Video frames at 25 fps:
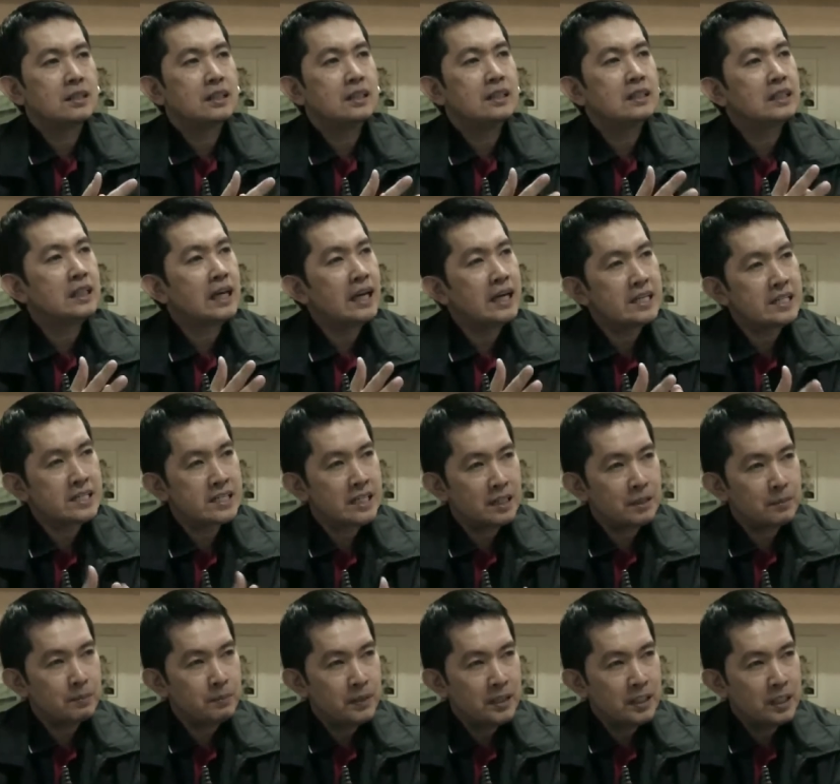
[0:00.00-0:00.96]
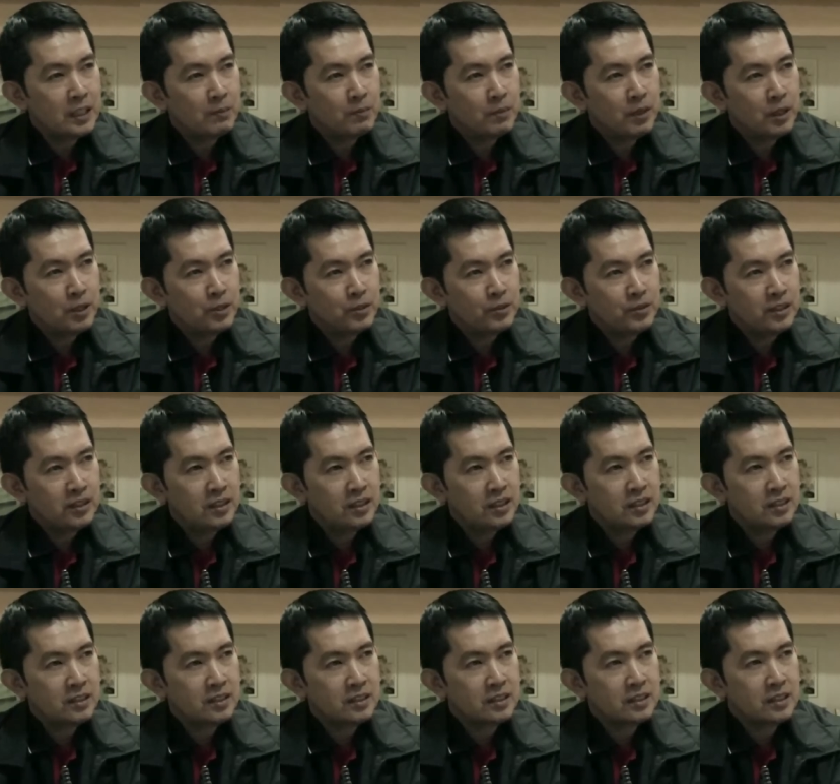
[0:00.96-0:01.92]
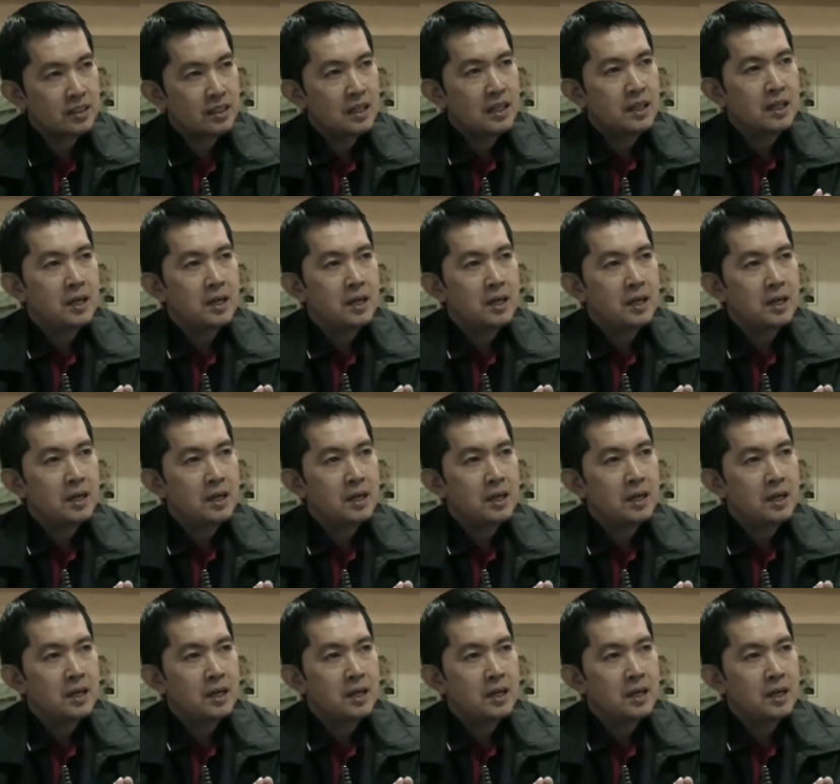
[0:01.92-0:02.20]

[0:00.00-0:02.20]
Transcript: indigent PWDs,